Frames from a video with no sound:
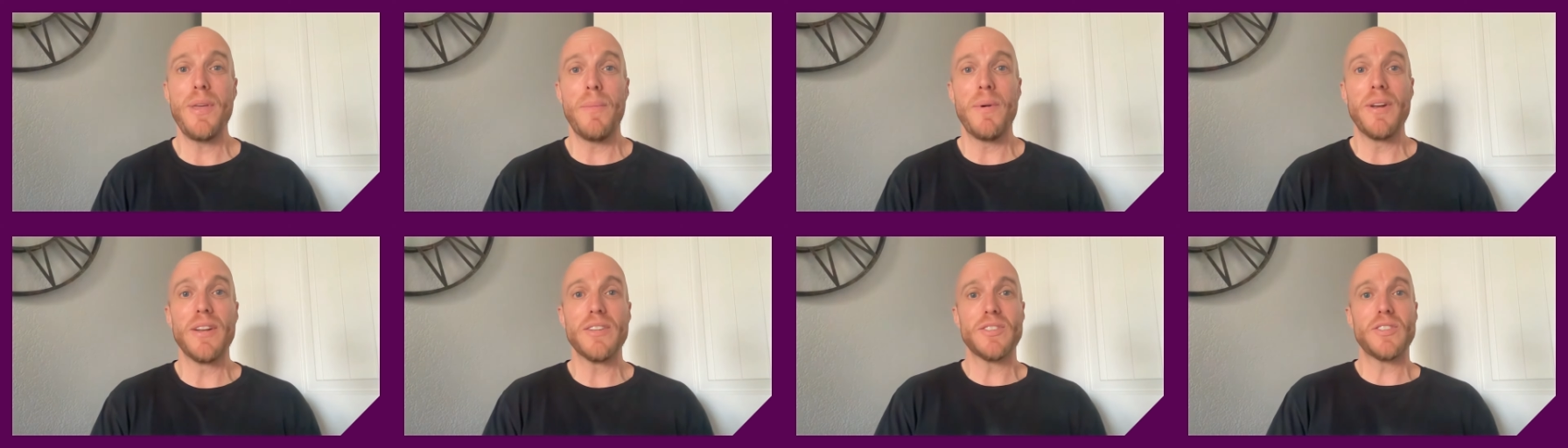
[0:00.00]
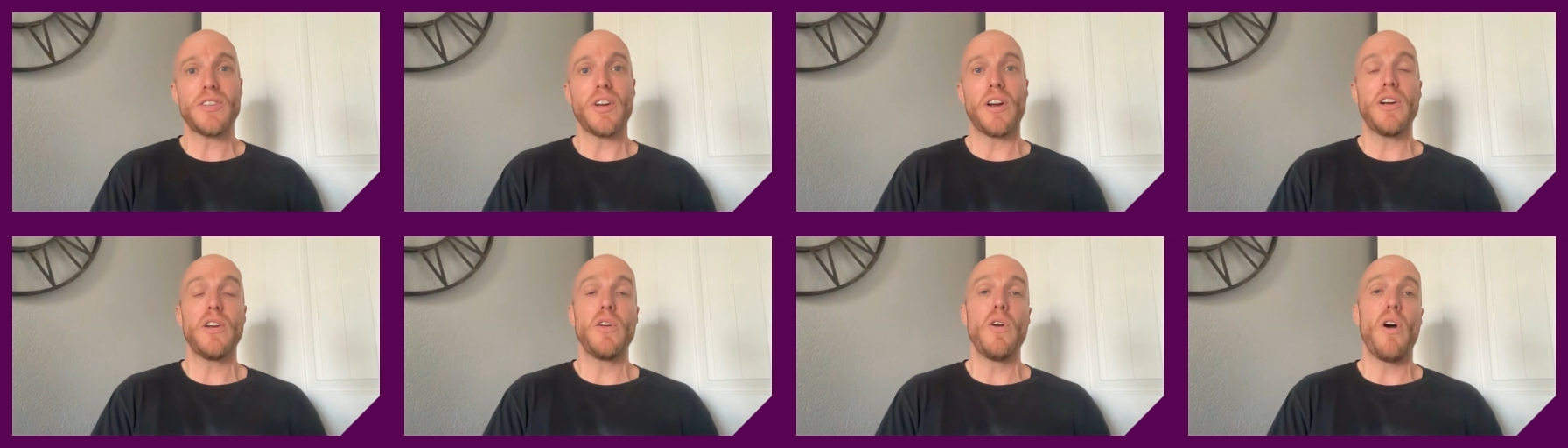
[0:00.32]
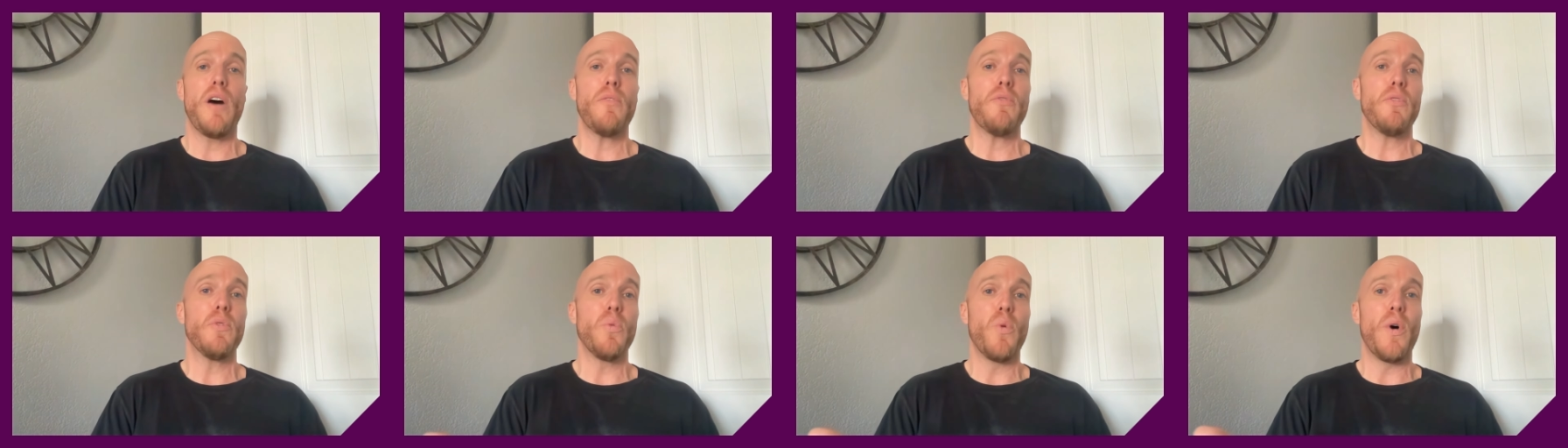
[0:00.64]
I'm going to start you
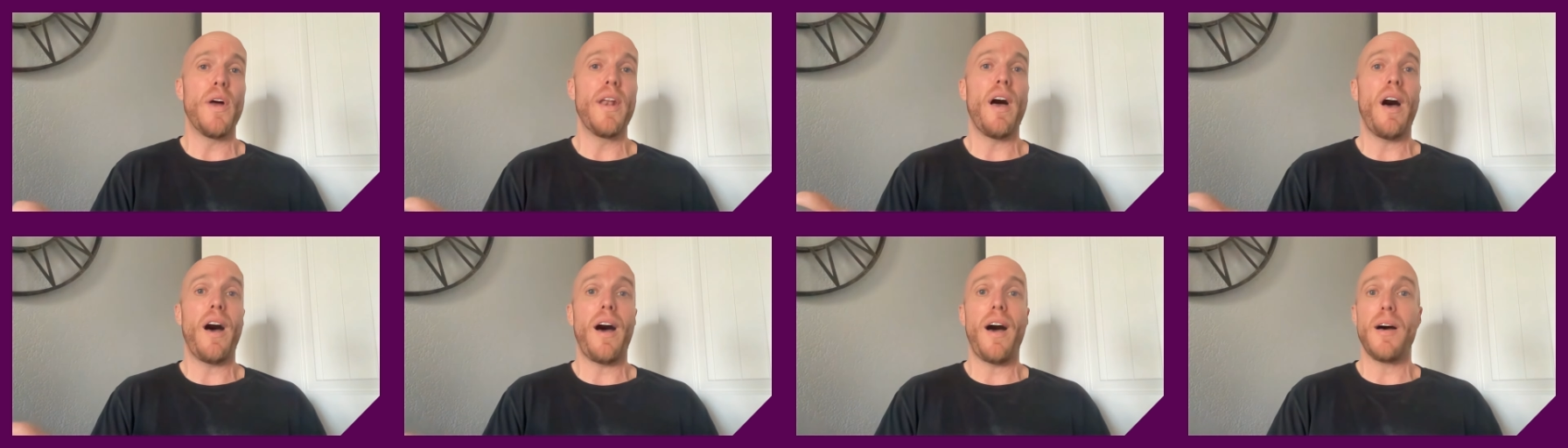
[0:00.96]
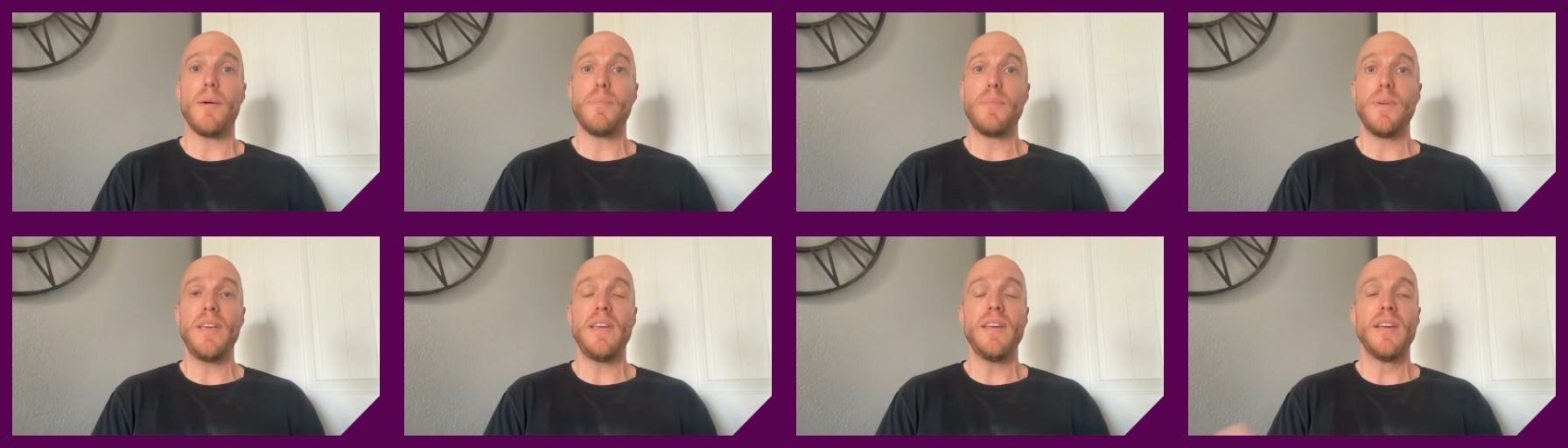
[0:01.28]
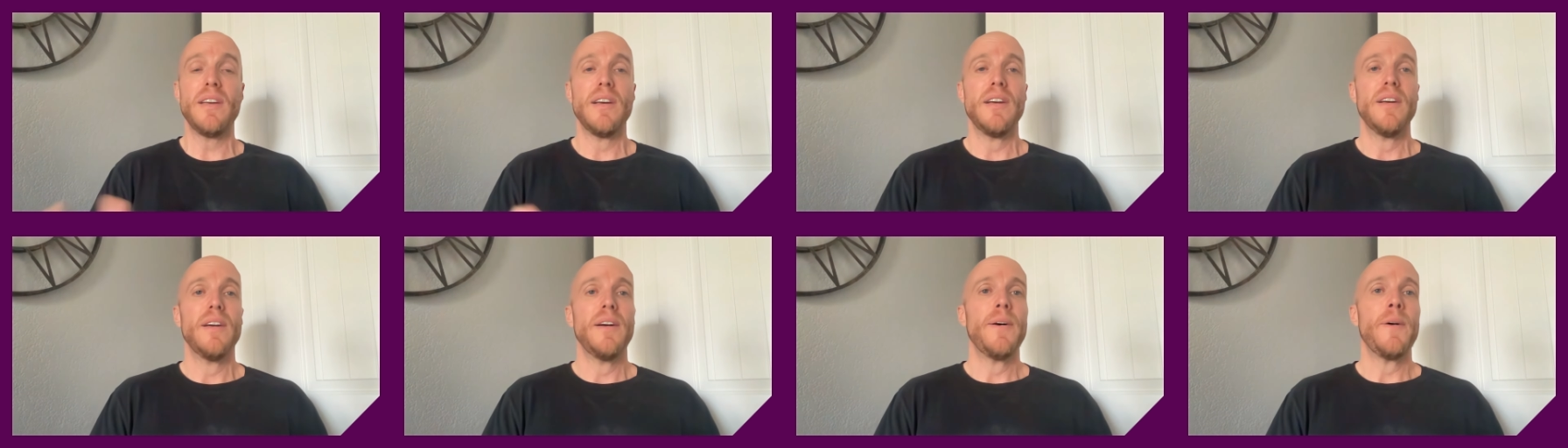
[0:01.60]
off with one hobby,
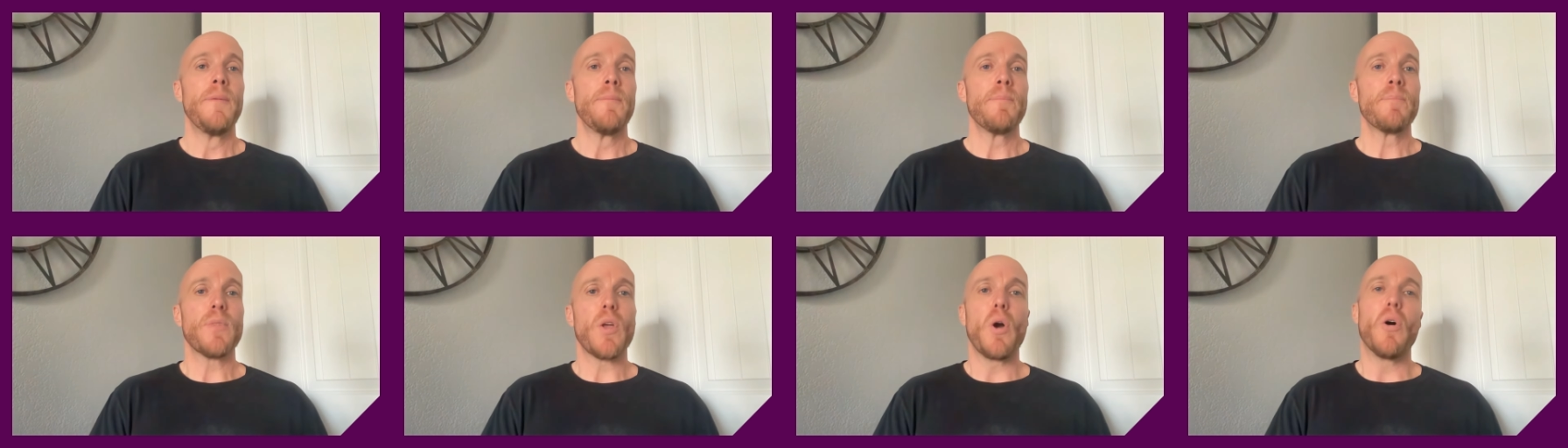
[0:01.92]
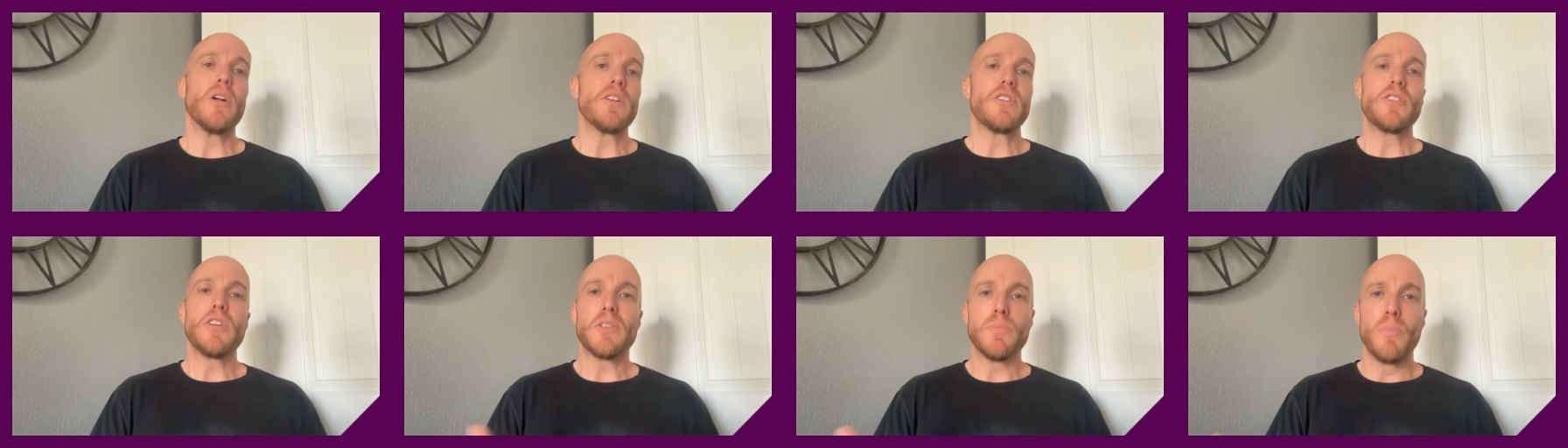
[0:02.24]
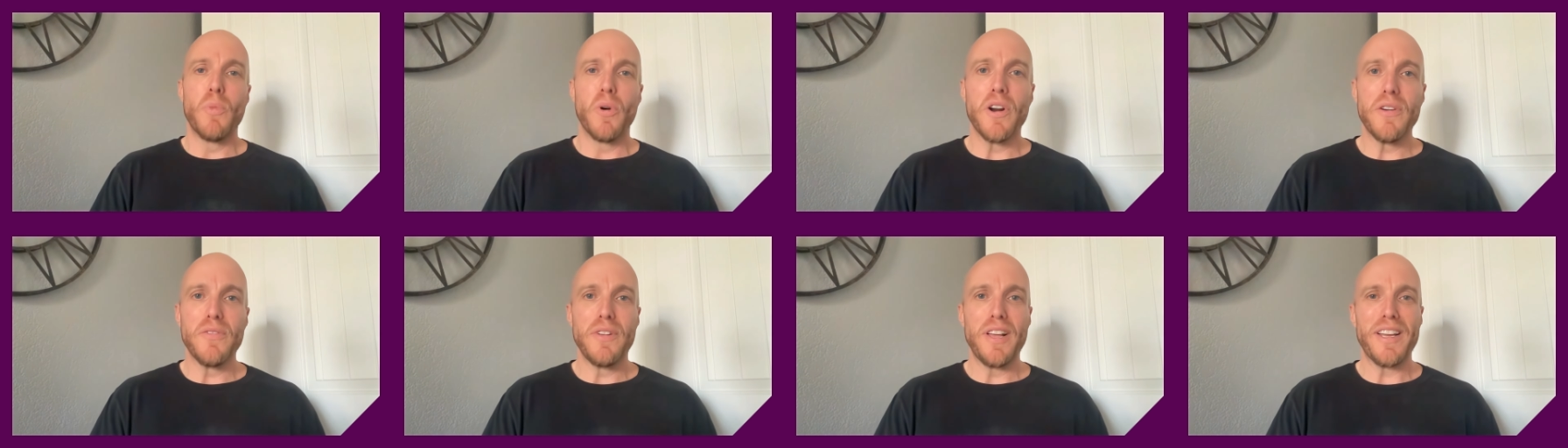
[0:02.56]
or it's just
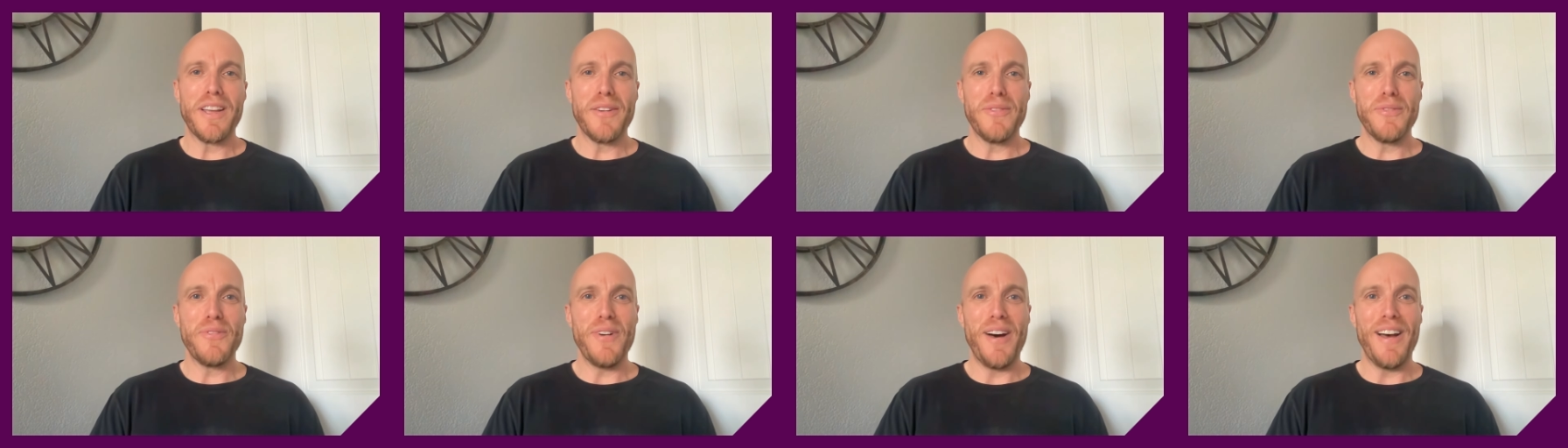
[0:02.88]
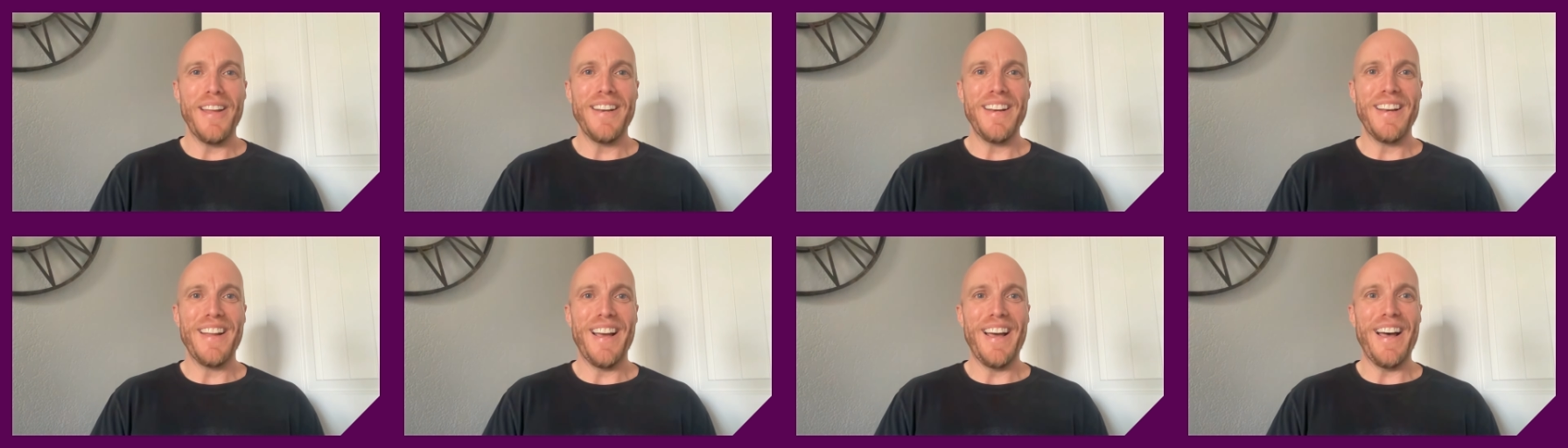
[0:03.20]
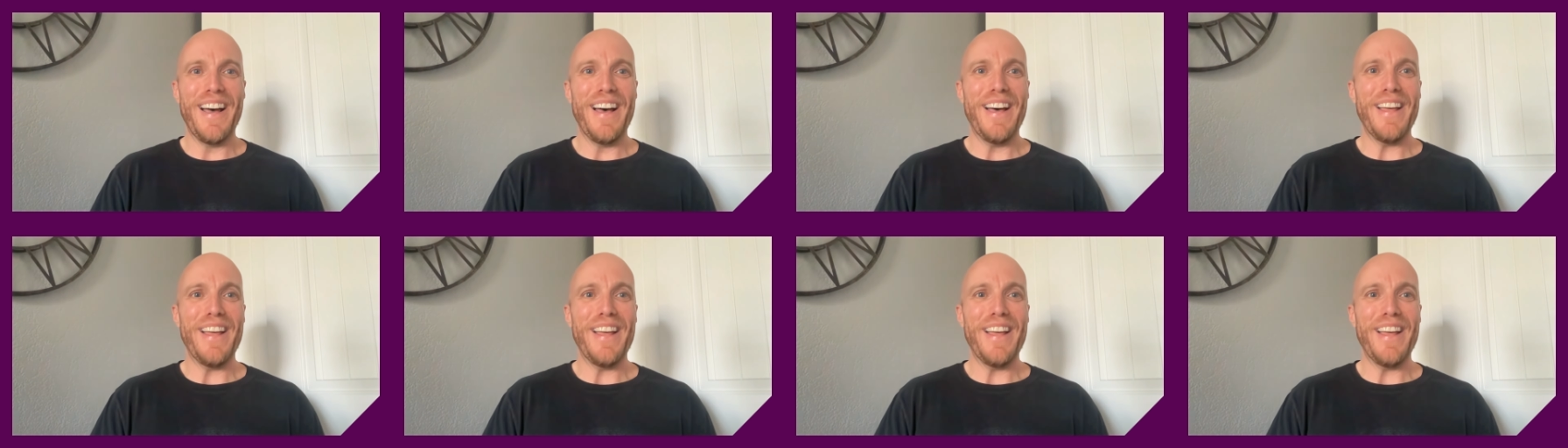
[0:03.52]
more of like a fun